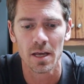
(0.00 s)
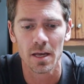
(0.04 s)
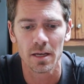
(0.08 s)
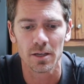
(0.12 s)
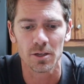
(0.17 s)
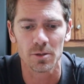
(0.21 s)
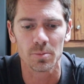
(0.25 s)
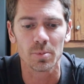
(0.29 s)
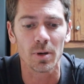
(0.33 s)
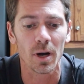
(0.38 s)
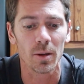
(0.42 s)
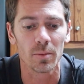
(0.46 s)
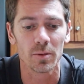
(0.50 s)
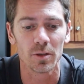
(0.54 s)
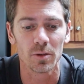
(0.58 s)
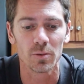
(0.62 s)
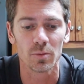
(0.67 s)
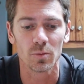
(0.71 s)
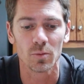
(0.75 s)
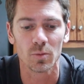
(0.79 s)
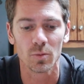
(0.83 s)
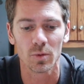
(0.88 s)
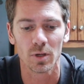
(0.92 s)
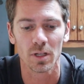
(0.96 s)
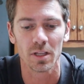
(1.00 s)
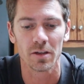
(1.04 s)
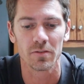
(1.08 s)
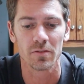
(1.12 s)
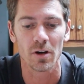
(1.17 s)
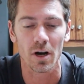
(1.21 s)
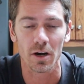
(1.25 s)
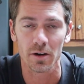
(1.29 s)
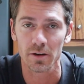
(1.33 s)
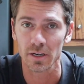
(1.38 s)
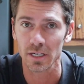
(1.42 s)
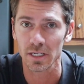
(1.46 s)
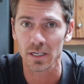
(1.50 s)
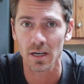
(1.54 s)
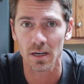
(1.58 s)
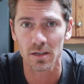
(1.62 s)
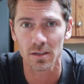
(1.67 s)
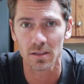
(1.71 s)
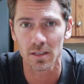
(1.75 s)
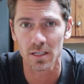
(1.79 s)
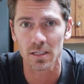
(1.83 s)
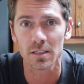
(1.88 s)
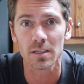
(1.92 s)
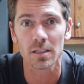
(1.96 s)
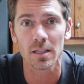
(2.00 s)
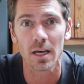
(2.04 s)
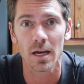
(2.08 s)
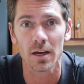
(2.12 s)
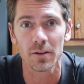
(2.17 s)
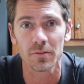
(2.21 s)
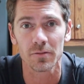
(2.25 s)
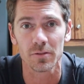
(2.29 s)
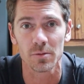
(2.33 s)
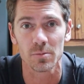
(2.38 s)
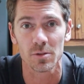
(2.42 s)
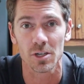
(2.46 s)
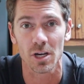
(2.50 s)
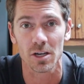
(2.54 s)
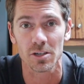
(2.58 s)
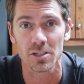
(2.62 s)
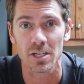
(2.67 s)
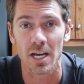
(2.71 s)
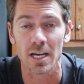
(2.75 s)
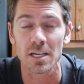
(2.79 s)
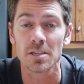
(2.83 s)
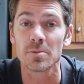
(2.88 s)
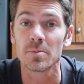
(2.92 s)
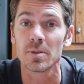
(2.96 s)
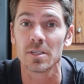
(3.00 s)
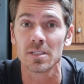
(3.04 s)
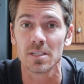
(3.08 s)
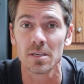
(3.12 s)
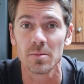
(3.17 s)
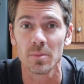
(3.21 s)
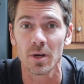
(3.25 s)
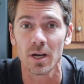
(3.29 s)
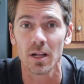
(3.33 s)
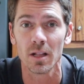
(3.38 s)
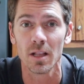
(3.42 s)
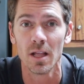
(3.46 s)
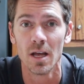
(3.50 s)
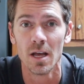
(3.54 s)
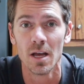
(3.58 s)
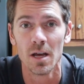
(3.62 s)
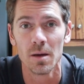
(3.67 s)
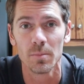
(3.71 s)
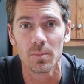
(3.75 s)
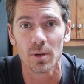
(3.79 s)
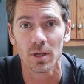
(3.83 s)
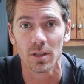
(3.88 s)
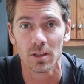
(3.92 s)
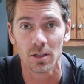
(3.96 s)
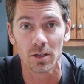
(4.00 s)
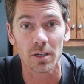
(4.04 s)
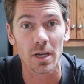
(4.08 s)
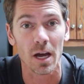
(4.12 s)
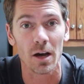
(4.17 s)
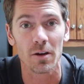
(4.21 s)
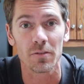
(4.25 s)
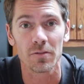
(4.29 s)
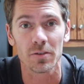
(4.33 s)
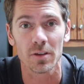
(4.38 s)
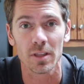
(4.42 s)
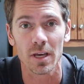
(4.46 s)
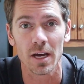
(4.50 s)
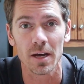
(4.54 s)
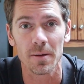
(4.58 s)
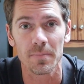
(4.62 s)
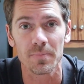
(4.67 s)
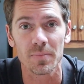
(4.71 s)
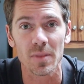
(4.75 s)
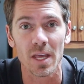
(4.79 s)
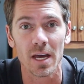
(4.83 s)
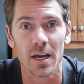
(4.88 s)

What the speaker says: You probably will have already gotten a link to that from Josh Ashby's email, but look out for that.